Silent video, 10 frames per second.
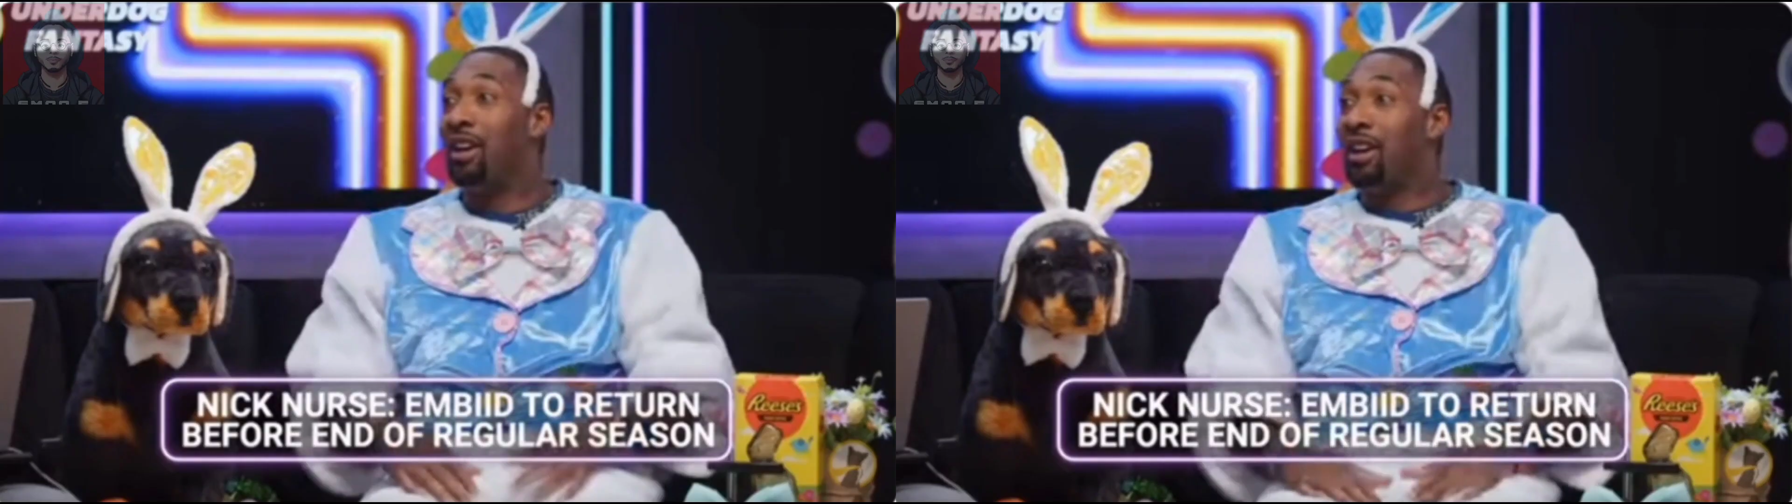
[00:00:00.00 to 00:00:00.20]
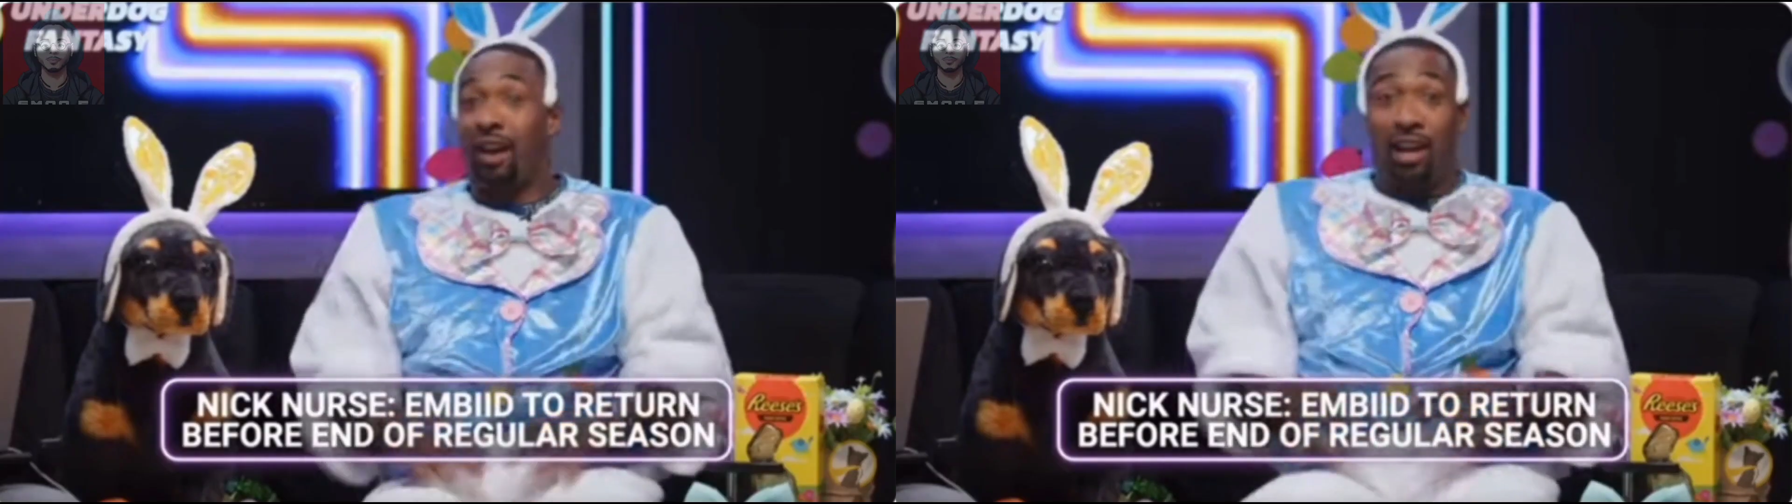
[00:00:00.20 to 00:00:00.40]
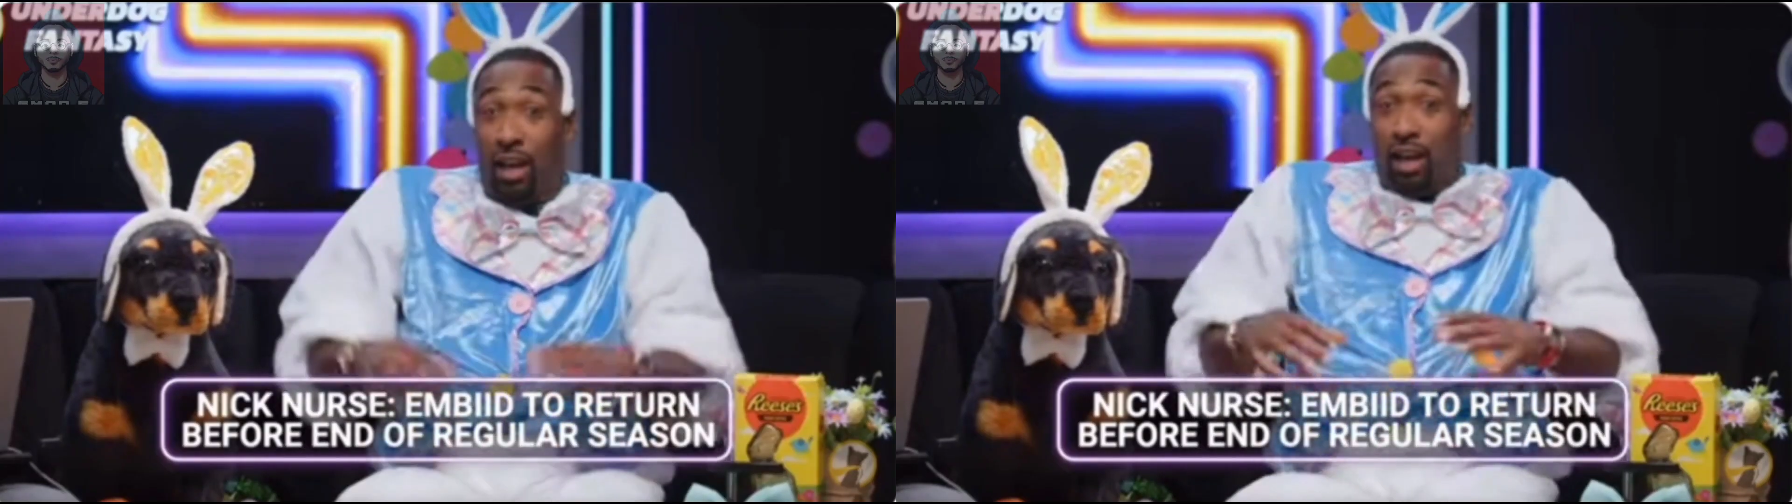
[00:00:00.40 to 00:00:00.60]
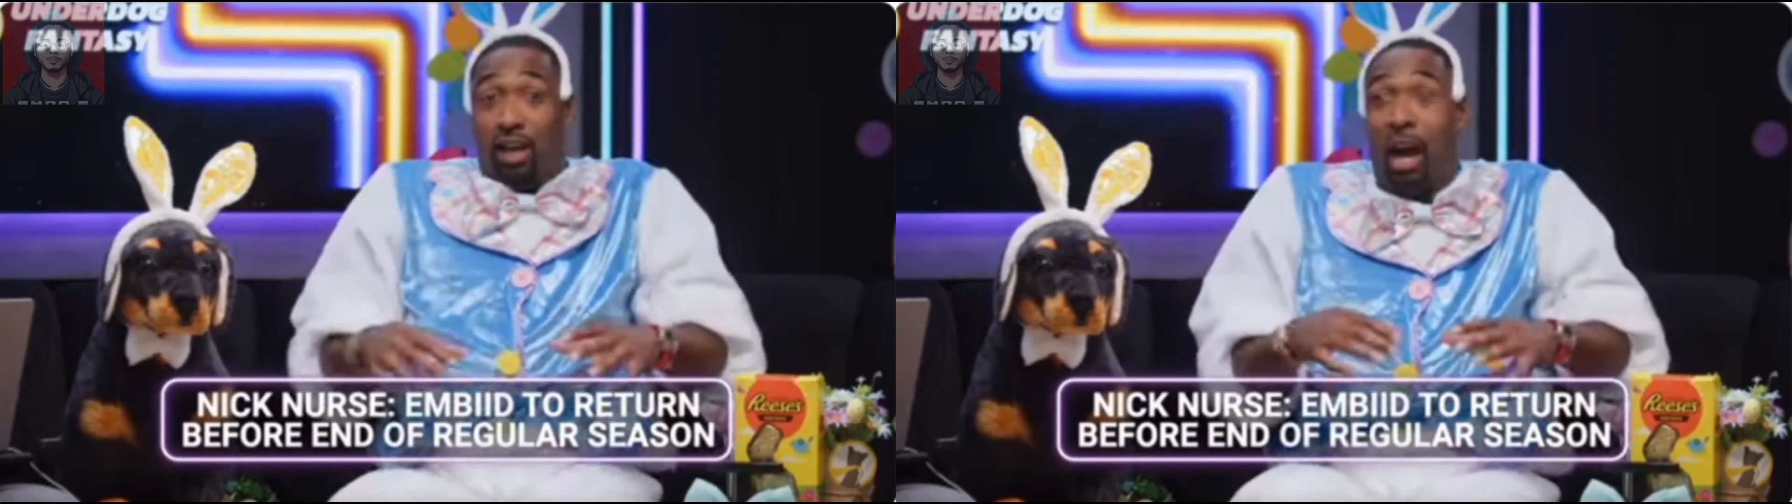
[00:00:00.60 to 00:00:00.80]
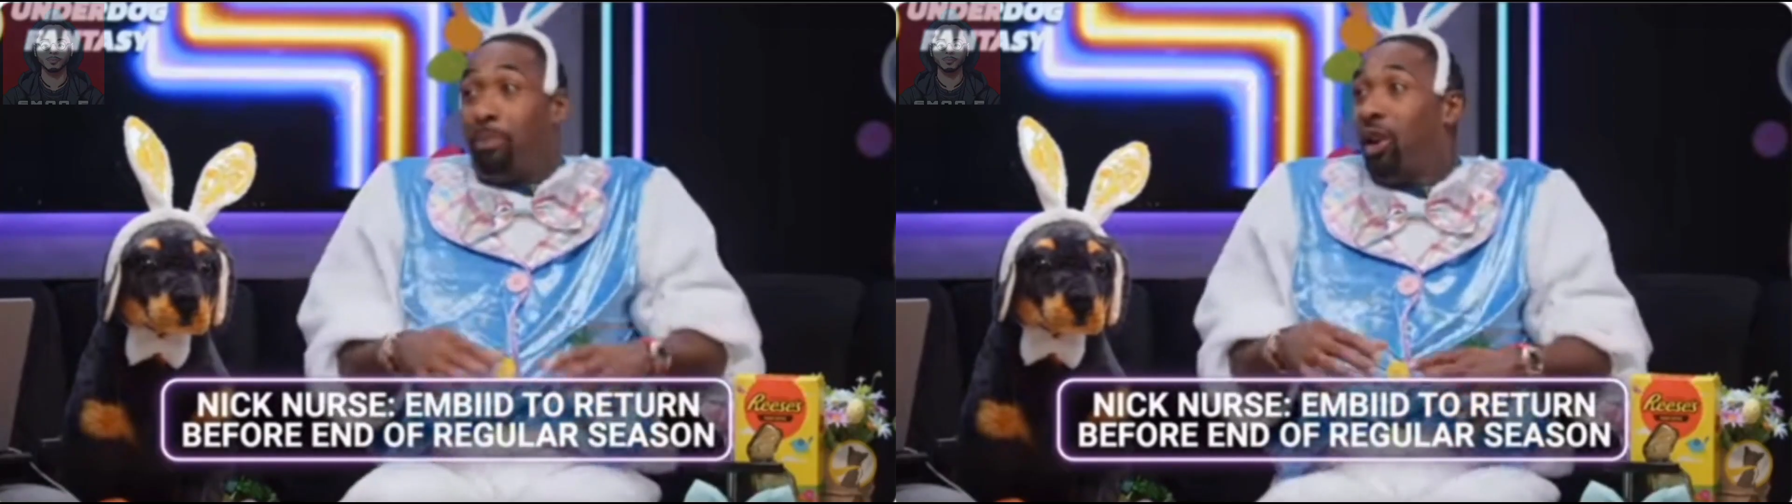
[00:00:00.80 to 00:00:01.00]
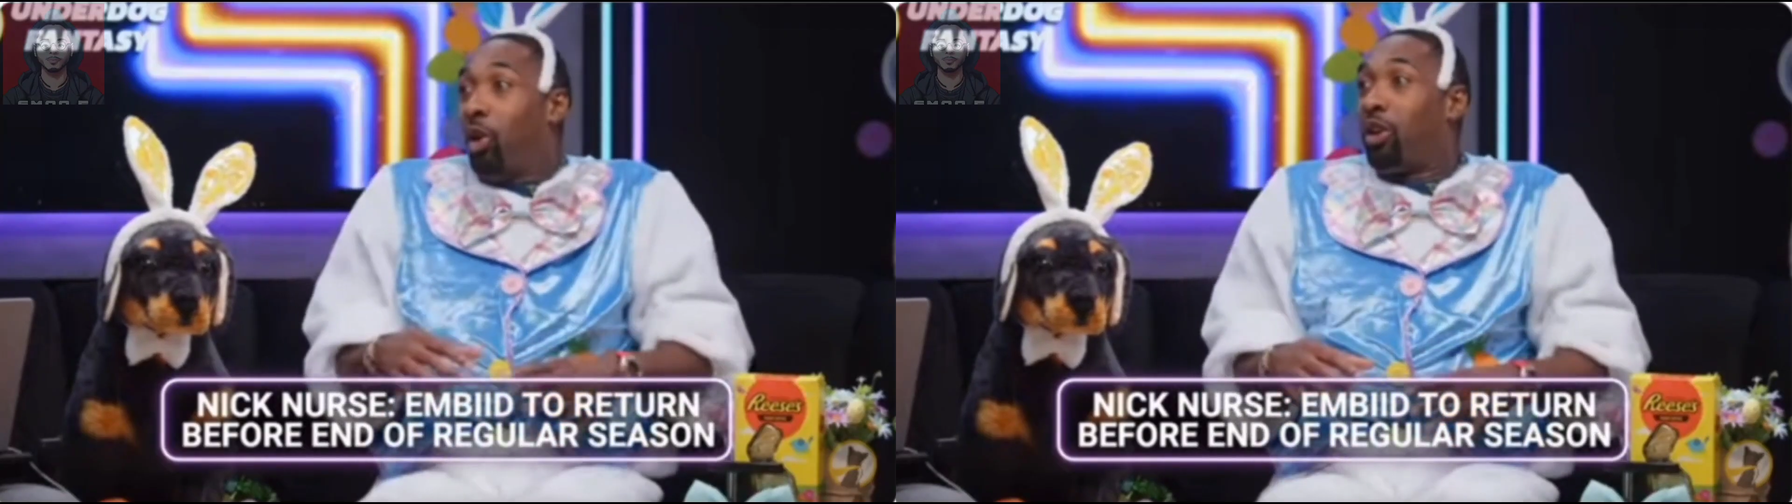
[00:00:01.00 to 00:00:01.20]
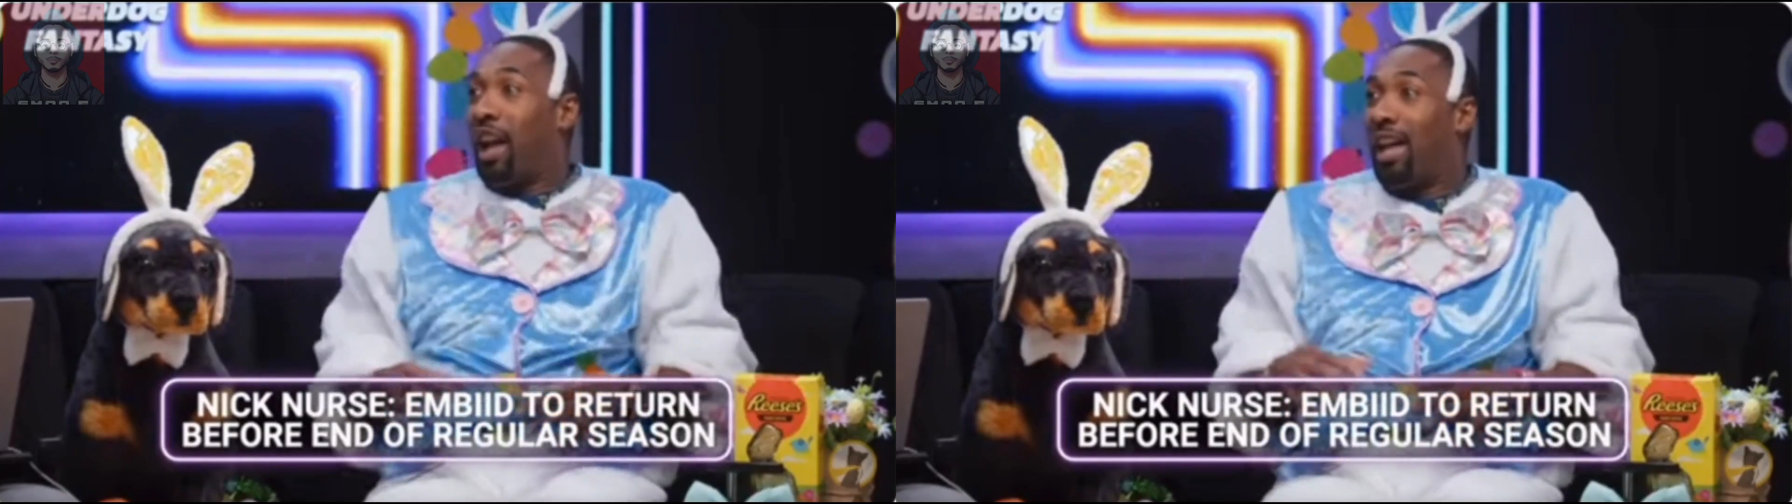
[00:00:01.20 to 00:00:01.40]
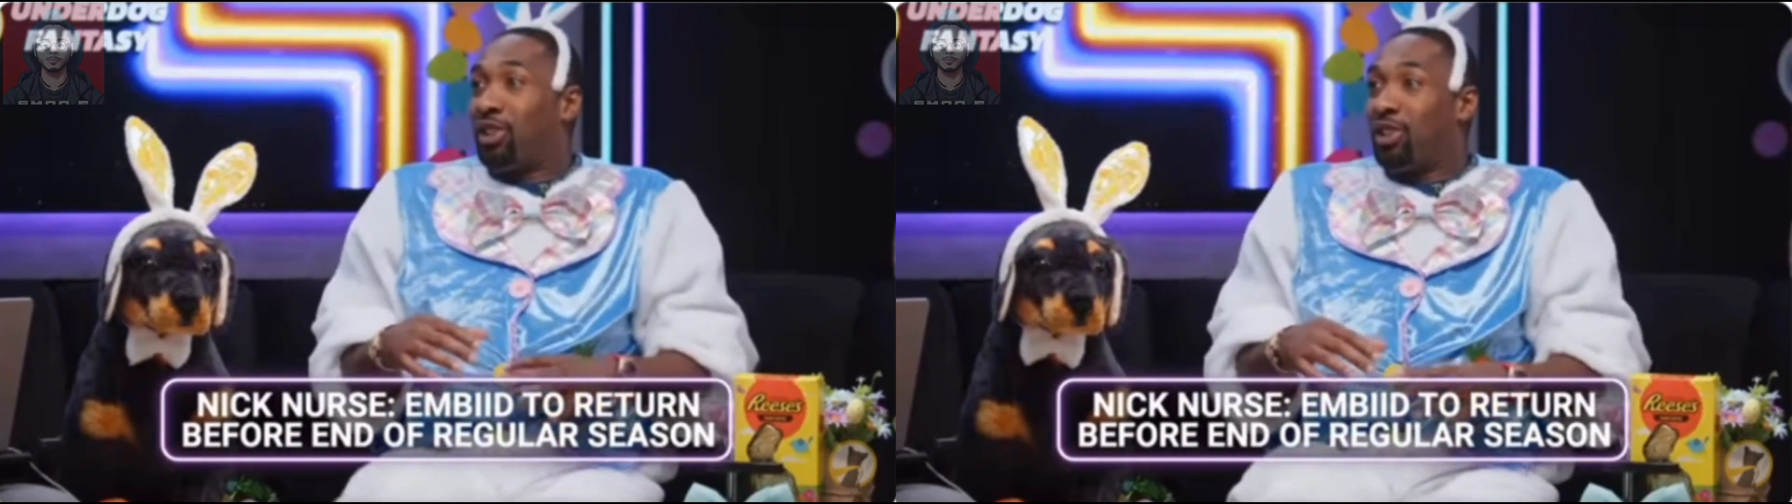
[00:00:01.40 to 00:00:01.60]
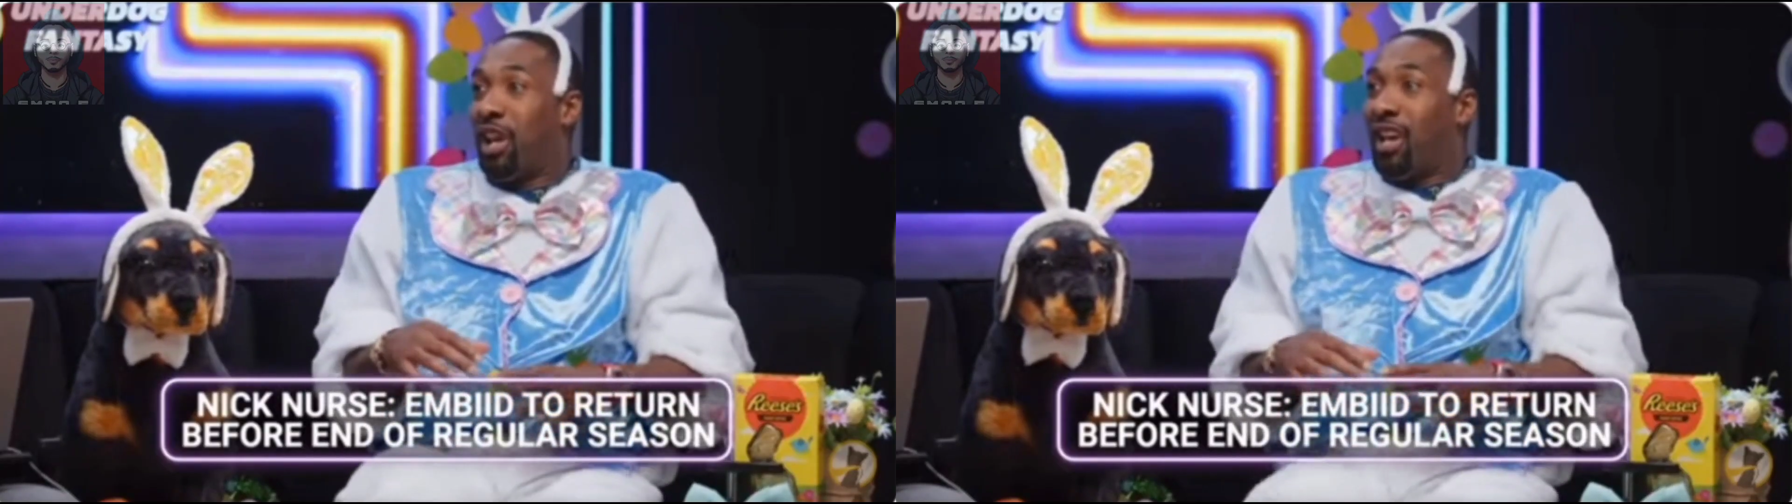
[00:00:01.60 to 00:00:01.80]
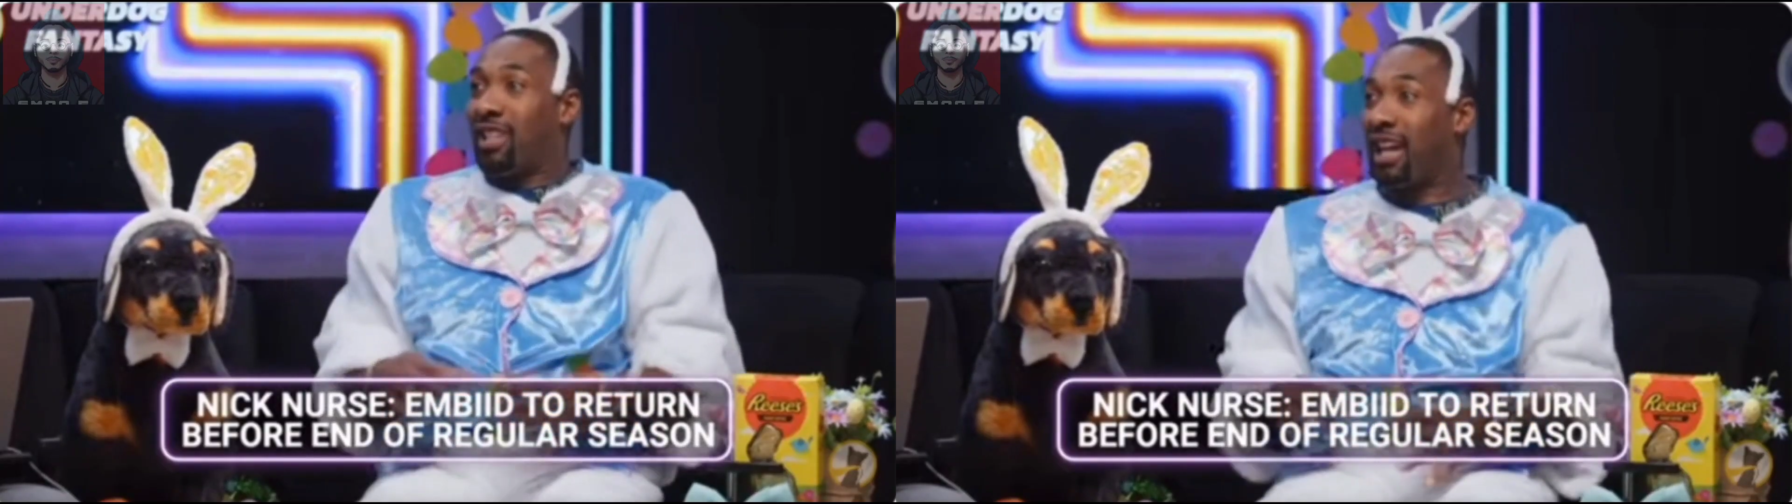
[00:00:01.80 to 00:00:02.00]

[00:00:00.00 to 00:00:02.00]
Right? Hopping on and out of chairs,